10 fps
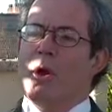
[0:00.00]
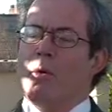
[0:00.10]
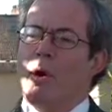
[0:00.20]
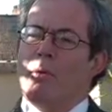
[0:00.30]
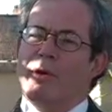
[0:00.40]

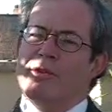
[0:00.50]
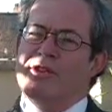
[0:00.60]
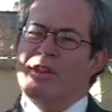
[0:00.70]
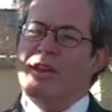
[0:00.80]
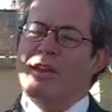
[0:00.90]
what we'll
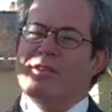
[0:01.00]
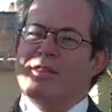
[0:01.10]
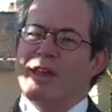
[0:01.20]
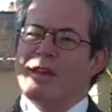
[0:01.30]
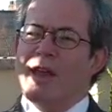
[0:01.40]
see is
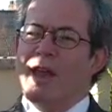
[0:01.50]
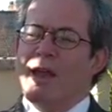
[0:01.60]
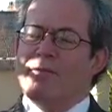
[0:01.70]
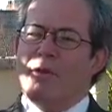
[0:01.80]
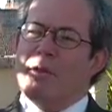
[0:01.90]
that, for